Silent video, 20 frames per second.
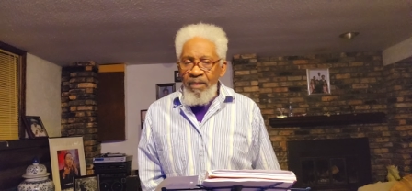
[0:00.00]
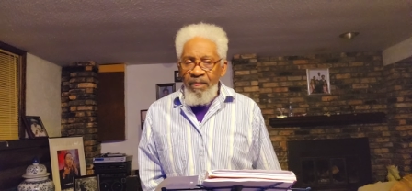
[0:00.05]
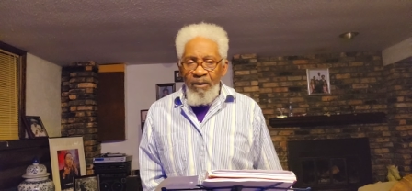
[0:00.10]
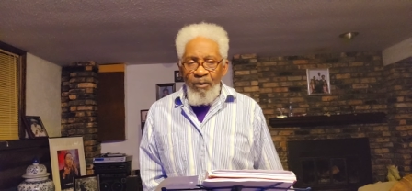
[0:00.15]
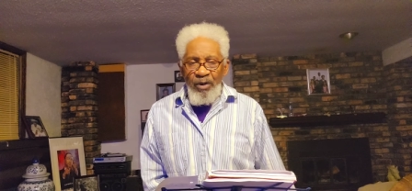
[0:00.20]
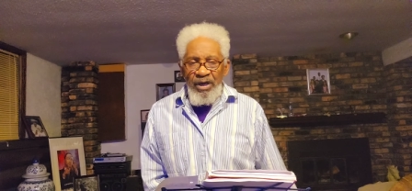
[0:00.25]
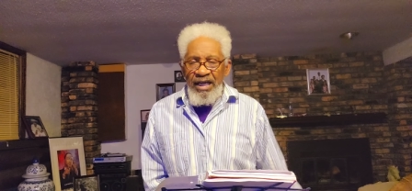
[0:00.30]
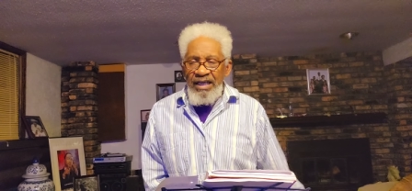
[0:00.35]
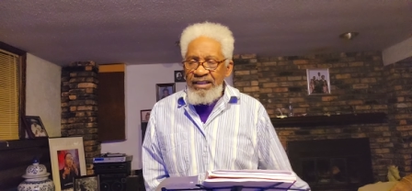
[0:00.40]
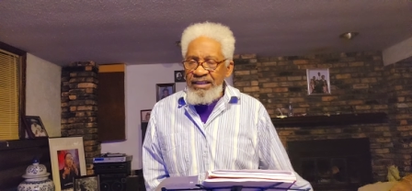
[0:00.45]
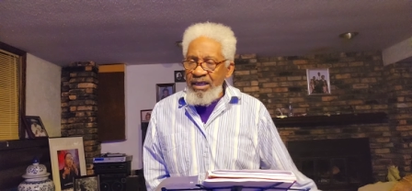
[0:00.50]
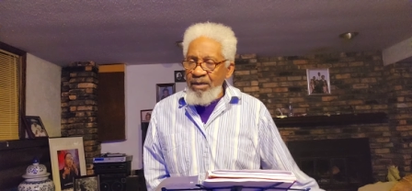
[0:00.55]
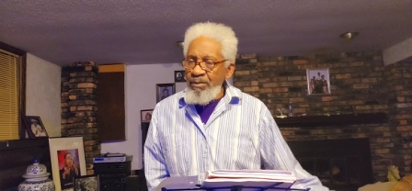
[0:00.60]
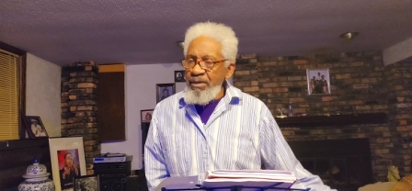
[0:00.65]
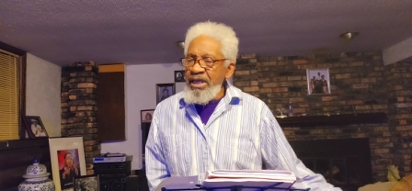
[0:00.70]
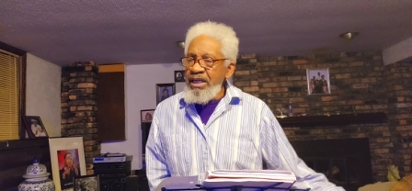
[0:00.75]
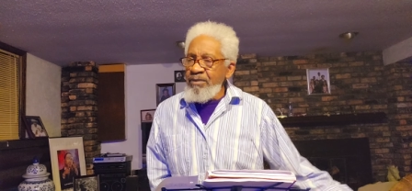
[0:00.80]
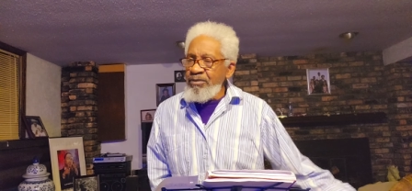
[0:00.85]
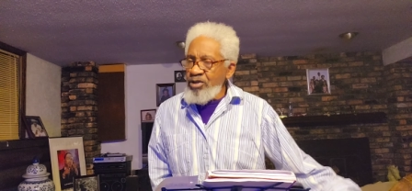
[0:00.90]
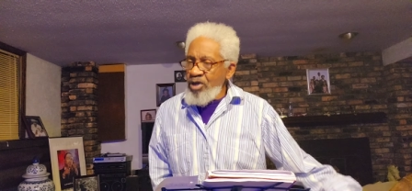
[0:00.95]
When I say
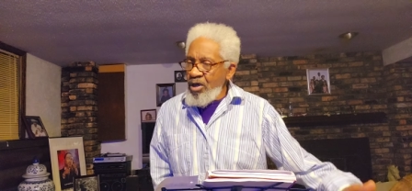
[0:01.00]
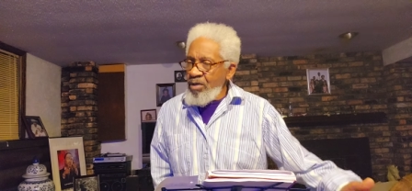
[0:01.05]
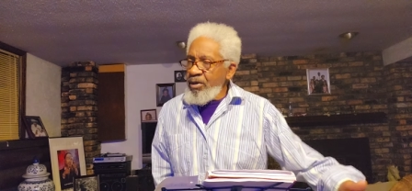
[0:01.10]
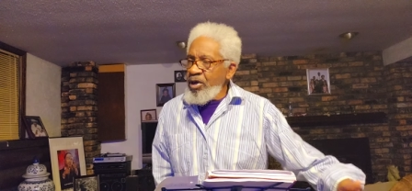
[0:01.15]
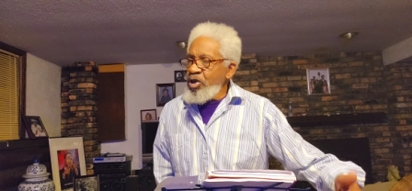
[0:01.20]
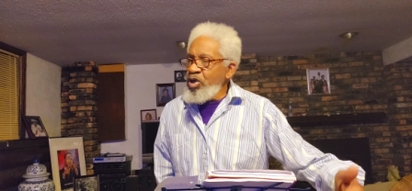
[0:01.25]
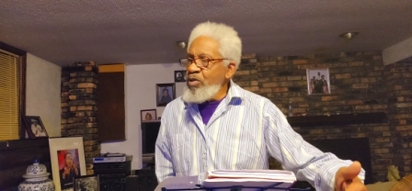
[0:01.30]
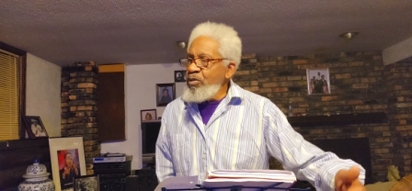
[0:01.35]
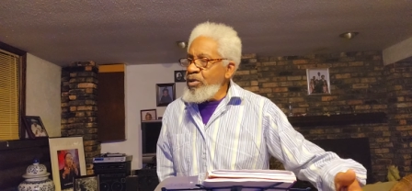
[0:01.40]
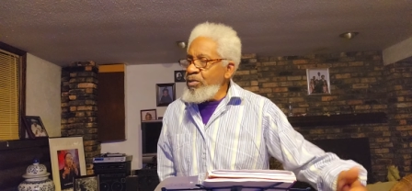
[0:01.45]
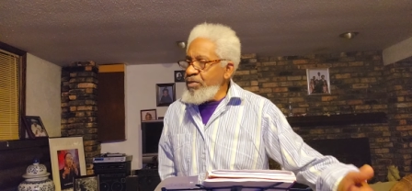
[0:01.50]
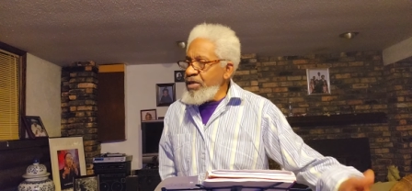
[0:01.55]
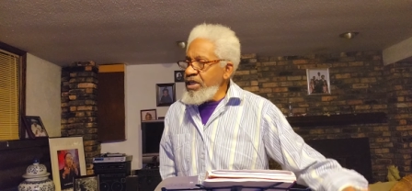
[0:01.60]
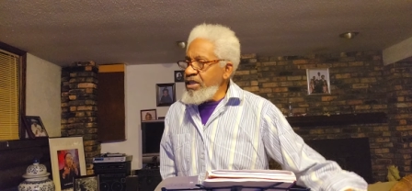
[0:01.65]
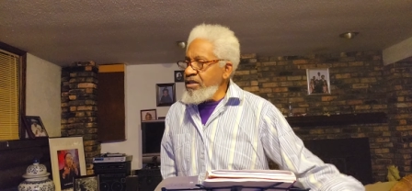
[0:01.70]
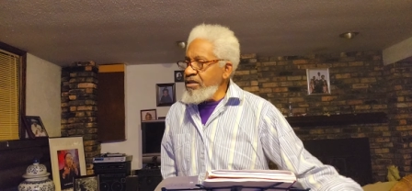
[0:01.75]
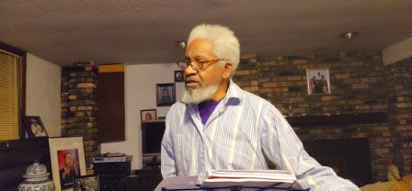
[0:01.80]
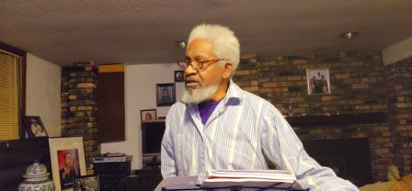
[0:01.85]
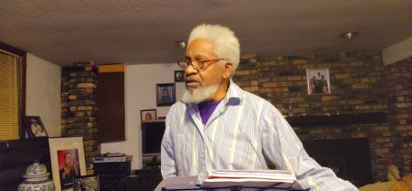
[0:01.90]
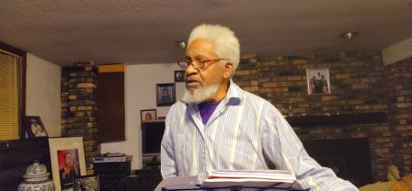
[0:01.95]
men, I'm talking about human
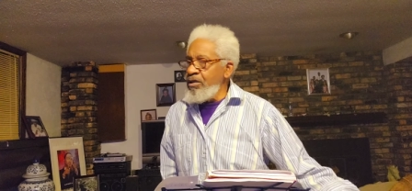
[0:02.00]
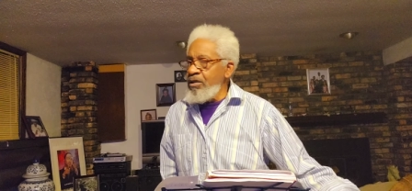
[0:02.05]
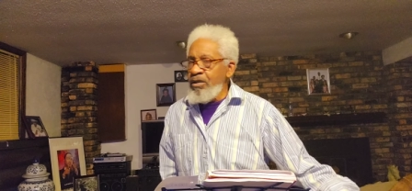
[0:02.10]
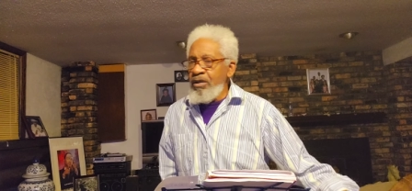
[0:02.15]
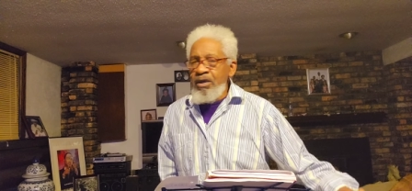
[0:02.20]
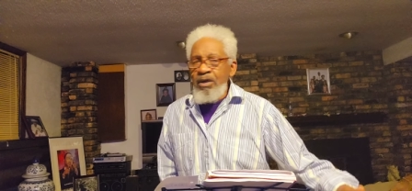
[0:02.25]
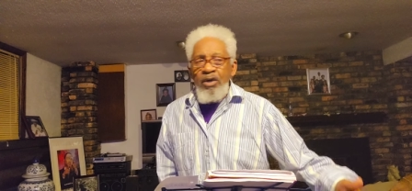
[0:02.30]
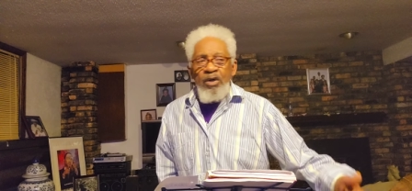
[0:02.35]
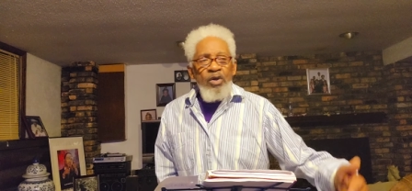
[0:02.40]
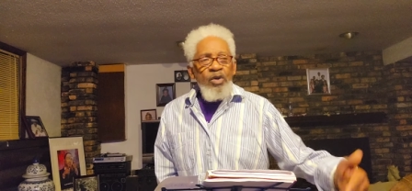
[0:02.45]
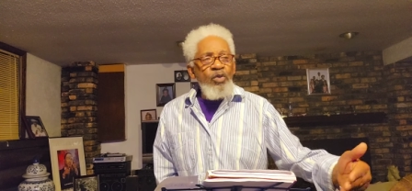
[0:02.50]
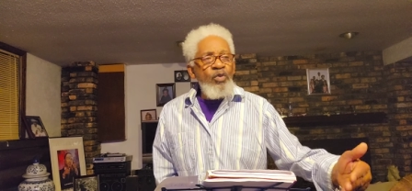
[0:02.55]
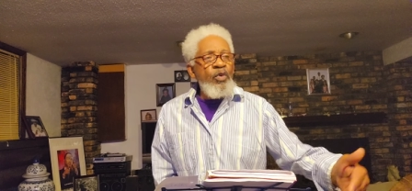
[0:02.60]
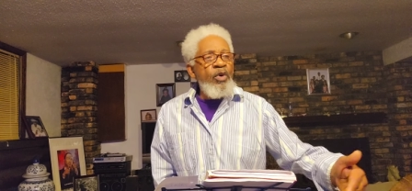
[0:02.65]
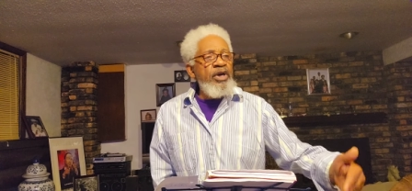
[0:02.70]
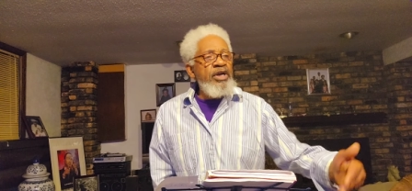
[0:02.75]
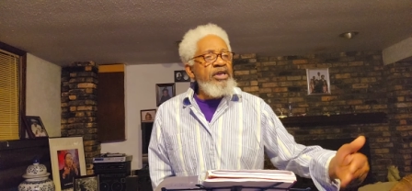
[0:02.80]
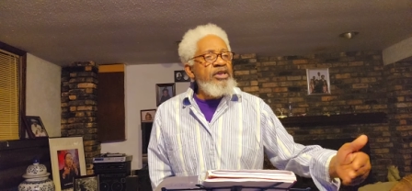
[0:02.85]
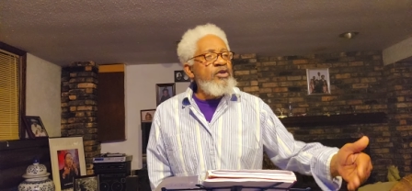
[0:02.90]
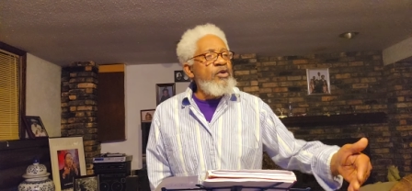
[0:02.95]
beings who
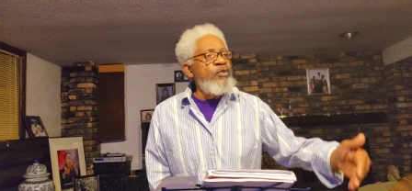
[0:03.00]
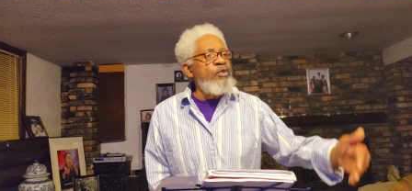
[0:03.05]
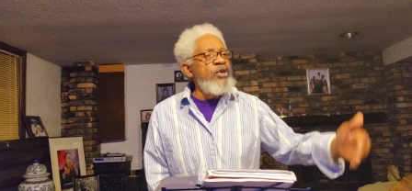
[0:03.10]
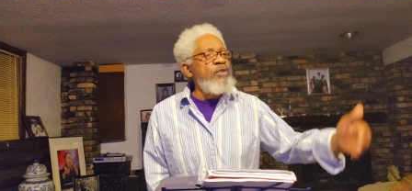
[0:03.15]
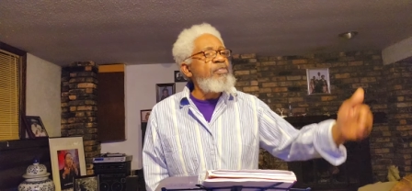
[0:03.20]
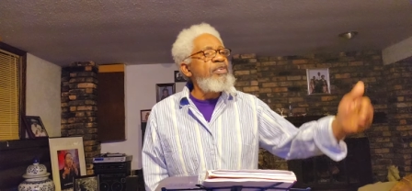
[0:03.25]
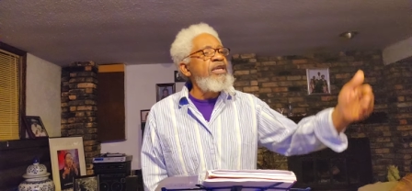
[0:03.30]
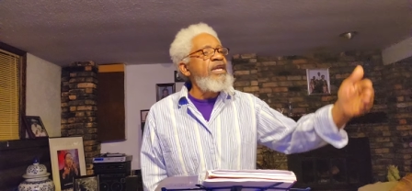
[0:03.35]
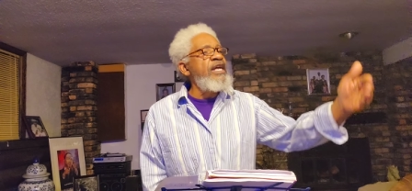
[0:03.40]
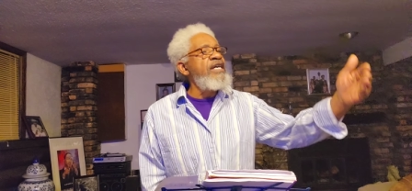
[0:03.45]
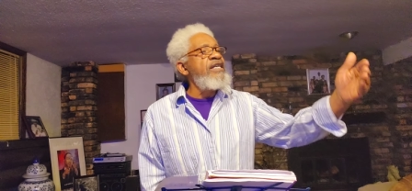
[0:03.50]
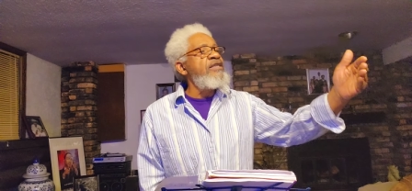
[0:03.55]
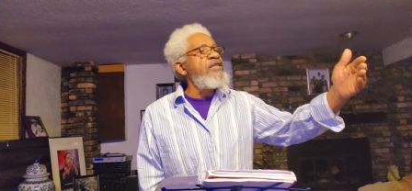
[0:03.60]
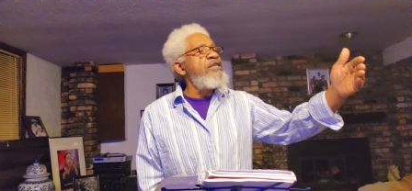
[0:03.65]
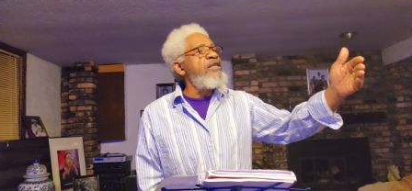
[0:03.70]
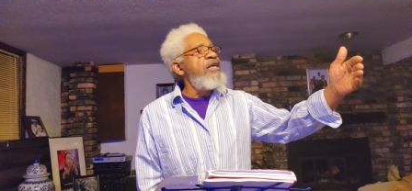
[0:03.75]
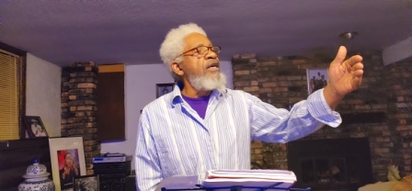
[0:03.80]
wanted to replace